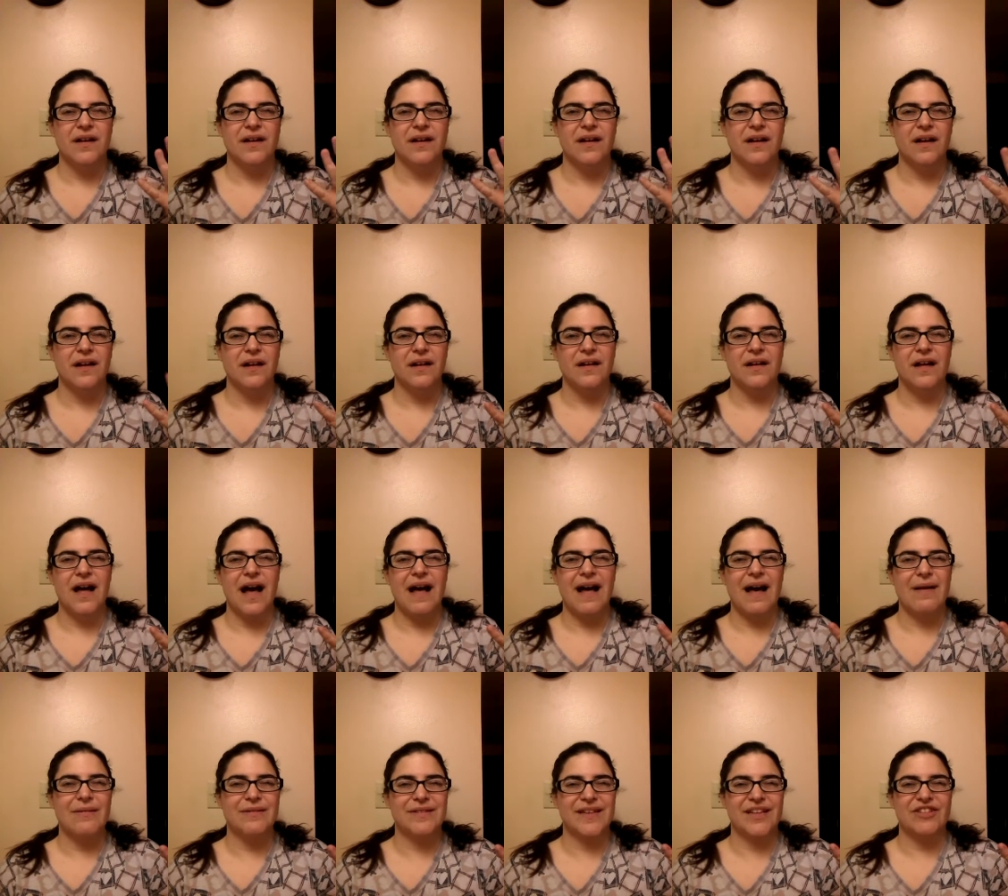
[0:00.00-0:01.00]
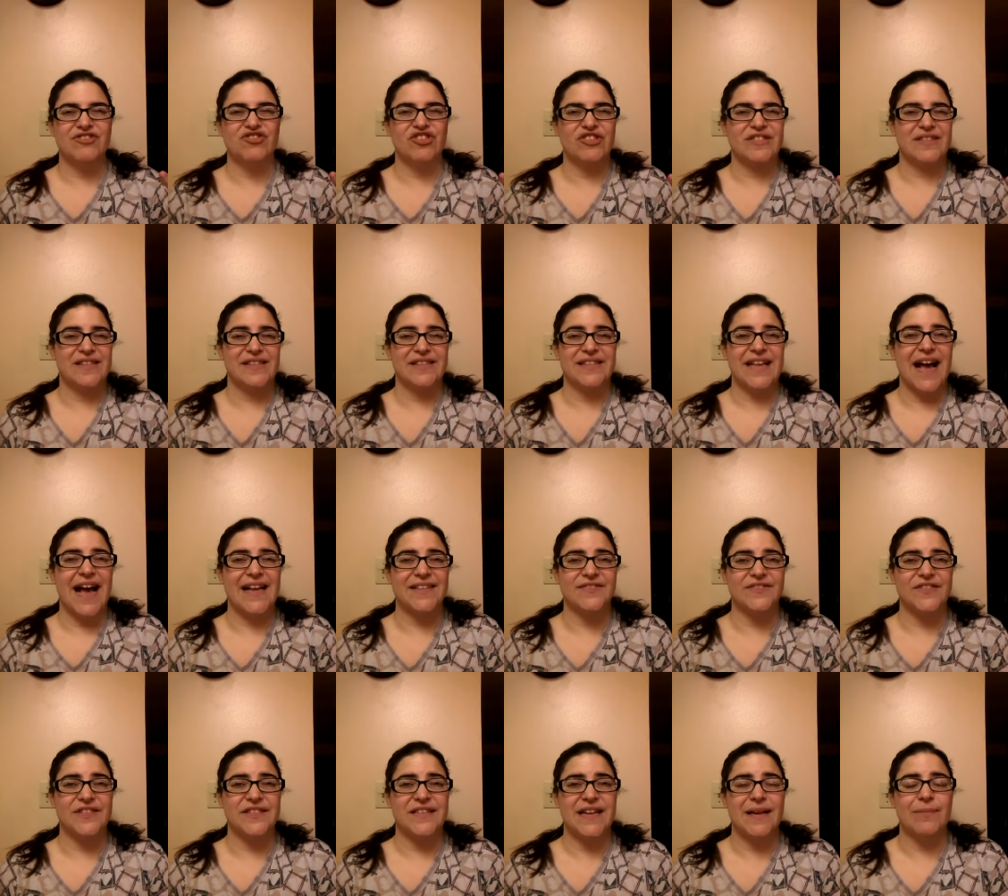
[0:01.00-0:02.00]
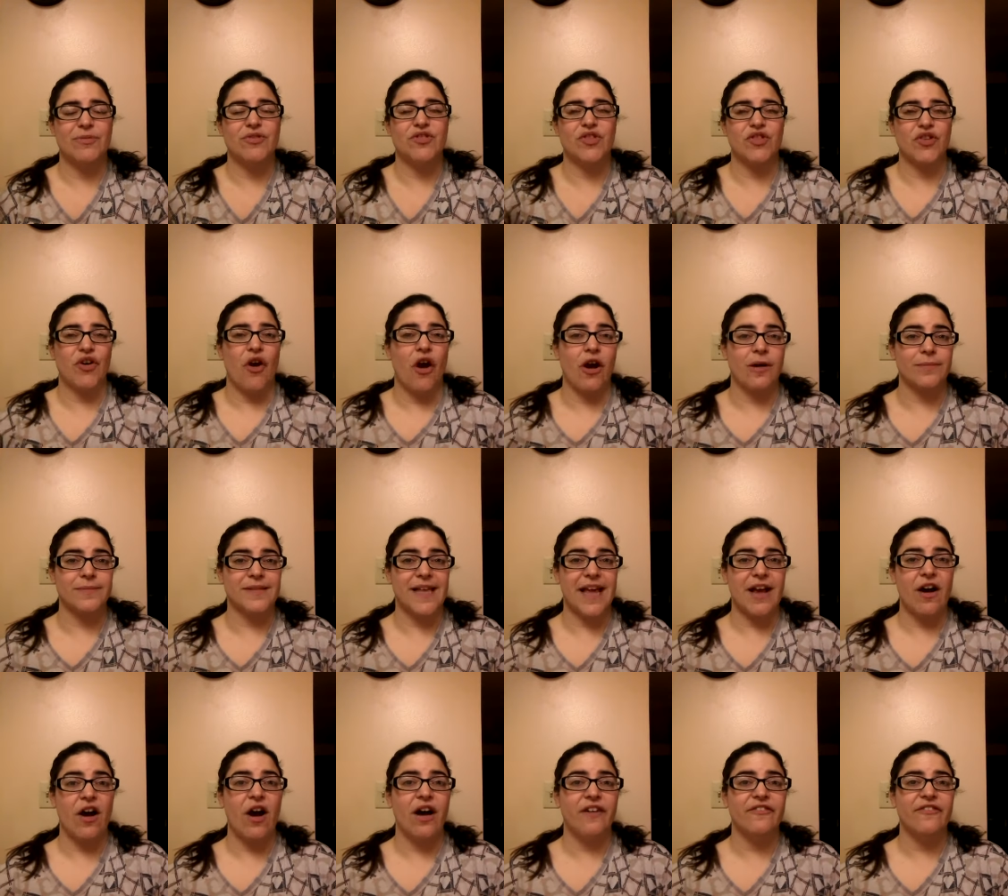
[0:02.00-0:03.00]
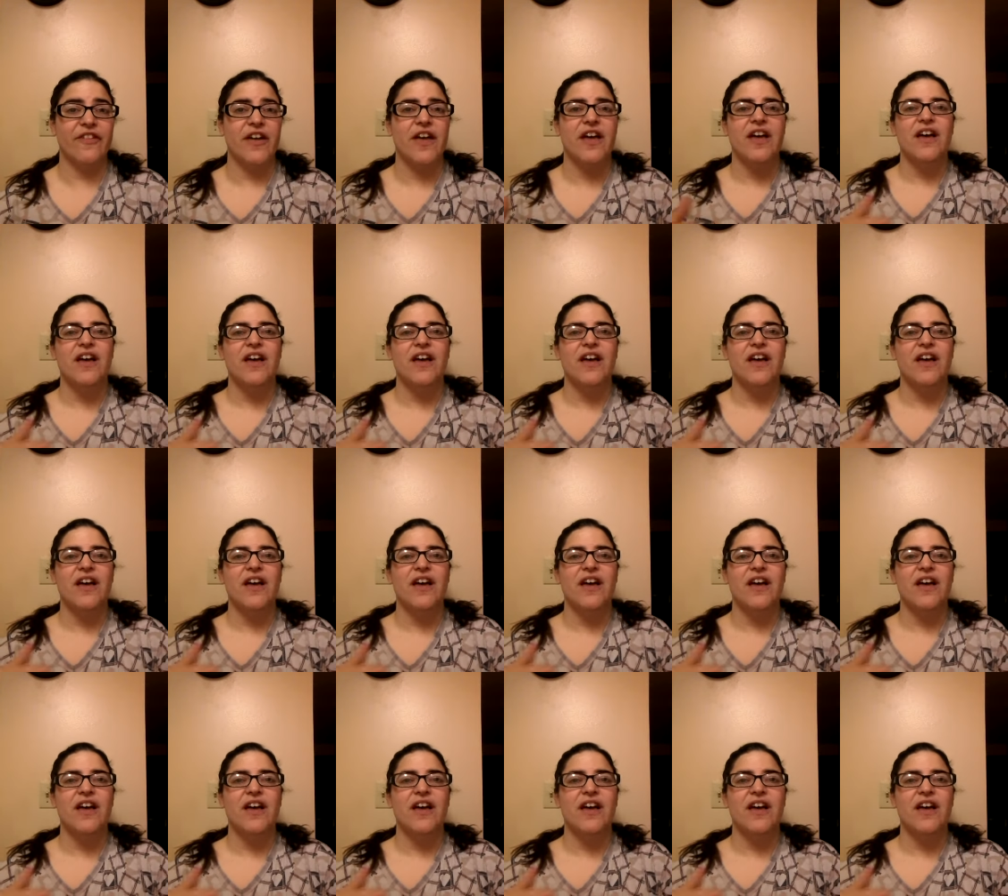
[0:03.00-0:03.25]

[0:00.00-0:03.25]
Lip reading: I was like just the size for the table, so your arms hang off.